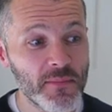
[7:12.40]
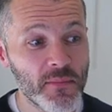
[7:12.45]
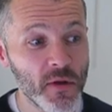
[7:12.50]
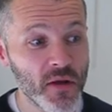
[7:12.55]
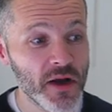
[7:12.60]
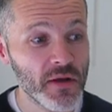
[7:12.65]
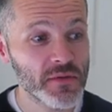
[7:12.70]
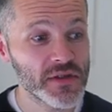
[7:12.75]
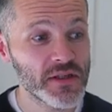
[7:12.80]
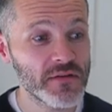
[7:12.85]

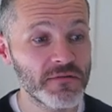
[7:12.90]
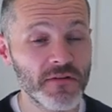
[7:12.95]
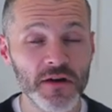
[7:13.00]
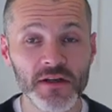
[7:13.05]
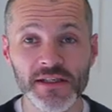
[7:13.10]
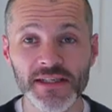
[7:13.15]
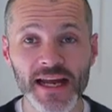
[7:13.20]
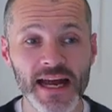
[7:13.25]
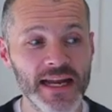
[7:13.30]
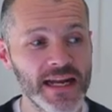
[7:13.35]
but it was the
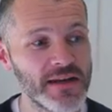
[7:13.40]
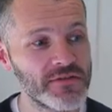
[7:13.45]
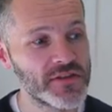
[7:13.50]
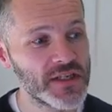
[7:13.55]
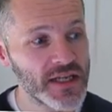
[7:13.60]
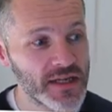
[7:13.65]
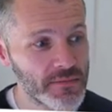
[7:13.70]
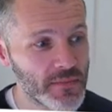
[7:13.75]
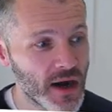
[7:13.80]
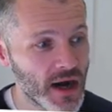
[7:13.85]
first
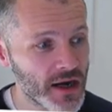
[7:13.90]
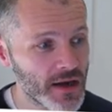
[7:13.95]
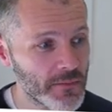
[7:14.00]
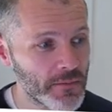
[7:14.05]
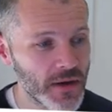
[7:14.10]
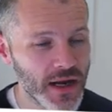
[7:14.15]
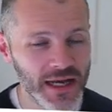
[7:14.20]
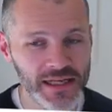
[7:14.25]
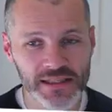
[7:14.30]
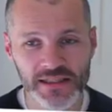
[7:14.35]
NFT
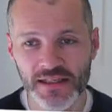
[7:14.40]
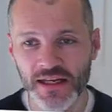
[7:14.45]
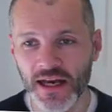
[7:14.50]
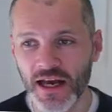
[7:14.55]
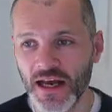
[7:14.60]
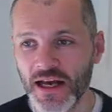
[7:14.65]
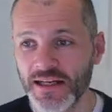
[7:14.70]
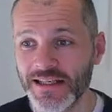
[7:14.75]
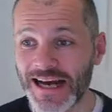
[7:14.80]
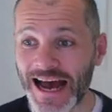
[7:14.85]
marketplace
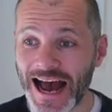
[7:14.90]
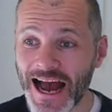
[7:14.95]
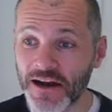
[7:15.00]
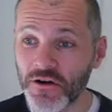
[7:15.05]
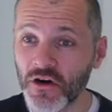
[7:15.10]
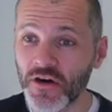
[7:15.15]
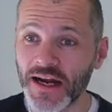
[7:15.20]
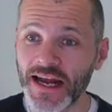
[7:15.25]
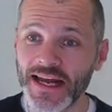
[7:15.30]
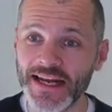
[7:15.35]
to
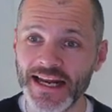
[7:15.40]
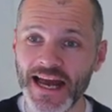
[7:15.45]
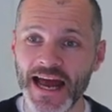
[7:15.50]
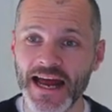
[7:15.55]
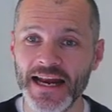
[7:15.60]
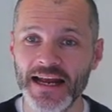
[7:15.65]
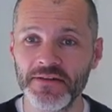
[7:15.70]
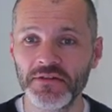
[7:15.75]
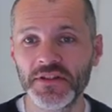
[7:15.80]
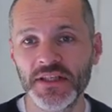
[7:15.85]
aggregate
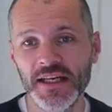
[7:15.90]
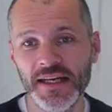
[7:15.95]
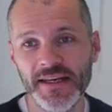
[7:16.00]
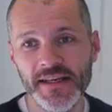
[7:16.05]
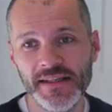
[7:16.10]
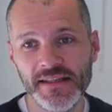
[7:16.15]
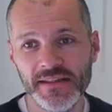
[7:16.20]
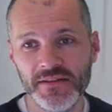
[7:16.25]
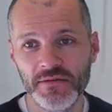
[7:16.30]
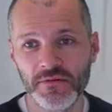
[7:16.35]

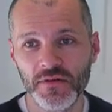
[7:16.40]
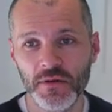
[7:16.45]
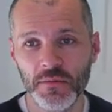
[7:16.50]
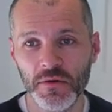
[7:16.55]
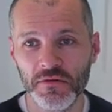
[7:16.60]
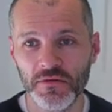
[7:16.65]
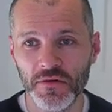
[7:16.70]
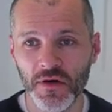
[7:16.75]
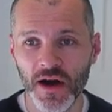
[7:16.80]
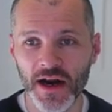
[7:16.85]
NFTs from a
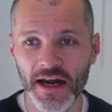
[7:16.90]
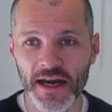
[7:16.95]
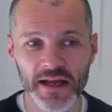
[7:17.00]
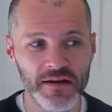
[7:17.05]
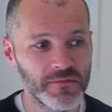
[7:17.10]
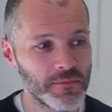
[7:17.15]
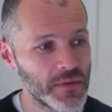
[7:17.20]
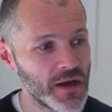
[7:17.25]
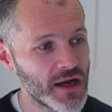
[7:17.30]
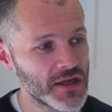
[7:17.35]
variety
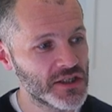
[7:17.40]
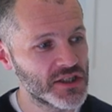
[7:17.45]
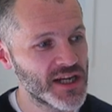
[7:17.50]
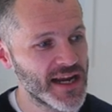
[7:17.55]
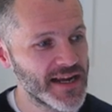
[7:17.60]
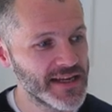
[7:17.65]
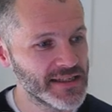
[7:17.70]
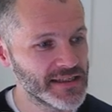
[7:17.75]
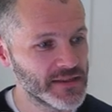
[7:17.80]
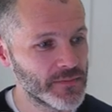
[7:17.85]
of
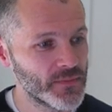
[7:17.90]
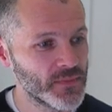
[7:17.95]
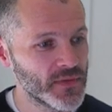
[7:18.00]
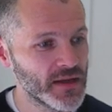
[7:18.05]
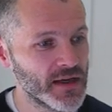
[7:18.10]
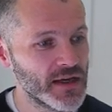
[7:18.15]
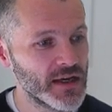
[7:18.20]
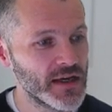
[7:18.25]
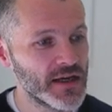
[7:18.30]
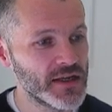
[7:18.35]
blockchains.
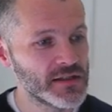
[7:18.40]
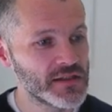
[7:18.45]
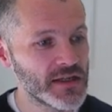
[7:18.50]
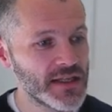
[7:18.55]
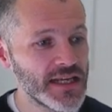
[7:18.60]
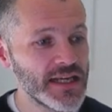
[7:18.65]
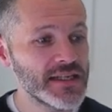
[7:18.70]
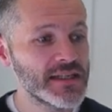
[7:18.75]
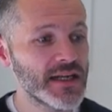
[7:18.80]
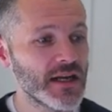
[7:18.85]
So
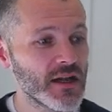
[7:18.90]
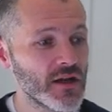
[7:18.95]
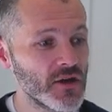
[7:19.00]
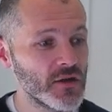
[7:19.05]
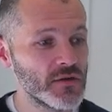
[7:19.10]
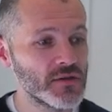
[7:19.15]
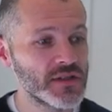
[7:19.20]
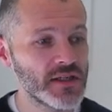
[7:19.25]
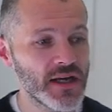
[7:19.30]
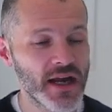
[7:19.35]
these
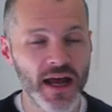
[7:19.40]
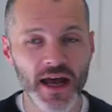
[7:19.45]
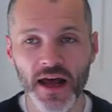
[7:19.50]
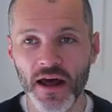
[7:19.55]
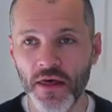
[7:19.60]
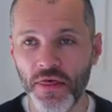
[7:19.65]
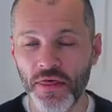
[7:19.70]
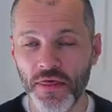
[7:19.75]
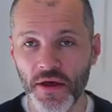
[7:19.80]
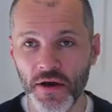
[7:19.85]
include
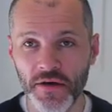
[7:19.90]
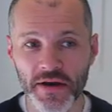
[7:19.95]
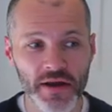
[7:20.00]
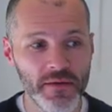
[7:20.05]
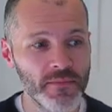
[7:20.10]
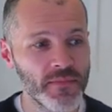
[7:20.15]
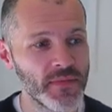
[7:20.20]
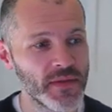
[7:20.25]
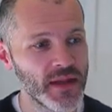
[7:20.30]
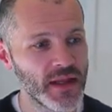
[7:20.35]

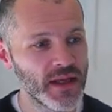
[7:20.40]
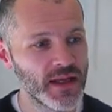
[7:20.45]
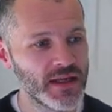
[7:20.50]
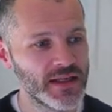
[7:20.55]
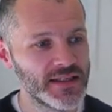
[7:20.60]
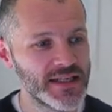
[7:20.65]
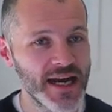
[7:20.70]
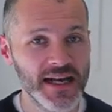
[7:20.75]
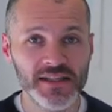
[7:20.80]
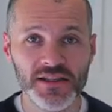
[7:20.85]
Ethereum,
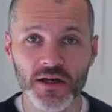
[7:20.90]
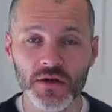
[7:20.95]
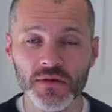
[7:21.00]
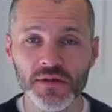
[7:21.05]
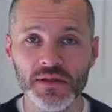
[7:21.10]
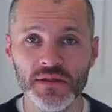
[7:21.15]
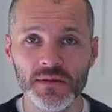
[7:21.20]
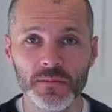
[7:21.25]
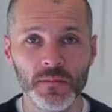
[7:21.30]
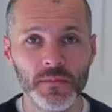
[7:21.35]

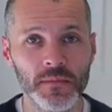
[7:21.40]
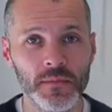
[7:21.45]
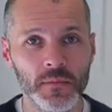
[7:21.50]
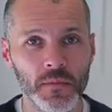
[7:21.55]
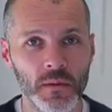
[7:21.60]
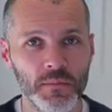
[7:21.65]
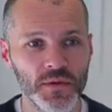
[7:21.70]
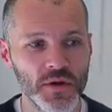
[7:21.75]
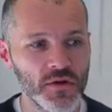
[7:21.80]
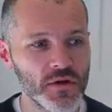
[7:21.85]
Tezos,
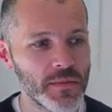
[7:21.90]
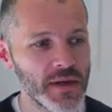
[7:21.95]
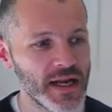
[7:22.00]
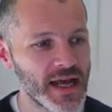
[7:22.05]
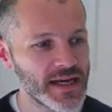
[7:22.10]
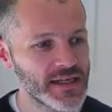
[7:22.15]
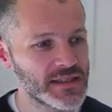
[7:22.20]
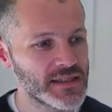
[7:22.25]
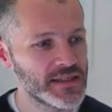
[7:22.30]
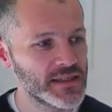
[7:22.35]

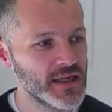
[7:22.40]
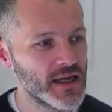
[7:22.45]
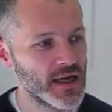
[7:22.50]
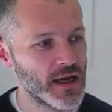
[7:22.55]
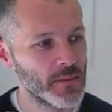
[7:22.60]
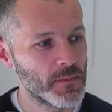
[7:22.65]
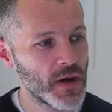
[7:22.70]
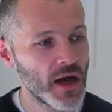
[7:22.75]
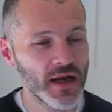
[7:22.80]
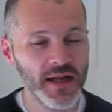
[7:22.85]
ImmutableX,
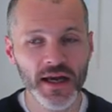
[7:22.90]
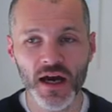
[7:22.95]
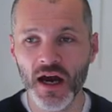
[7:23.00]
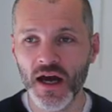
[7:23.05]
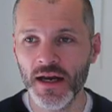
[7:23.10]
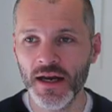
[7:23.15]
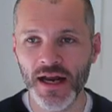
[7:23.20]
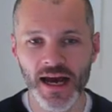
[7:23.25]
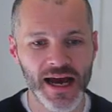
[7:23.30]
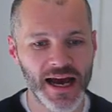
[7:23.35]

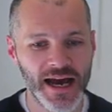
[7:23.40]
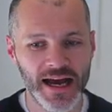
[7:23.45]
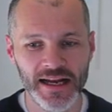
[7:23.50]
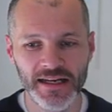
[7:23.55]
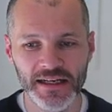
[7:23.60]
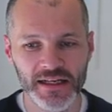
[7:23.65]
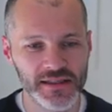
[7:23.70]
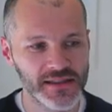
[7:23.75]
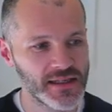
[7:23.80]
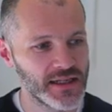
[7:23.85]
Polygon,
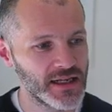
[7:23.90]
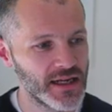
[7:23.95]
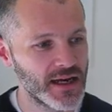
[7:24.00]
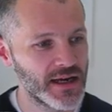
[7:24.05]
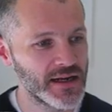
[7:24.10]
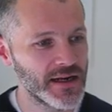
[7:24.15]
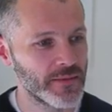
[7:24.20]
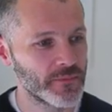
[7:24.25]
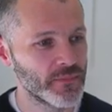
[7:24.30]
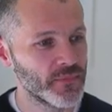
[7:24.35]
and
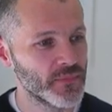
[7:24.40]
Solana.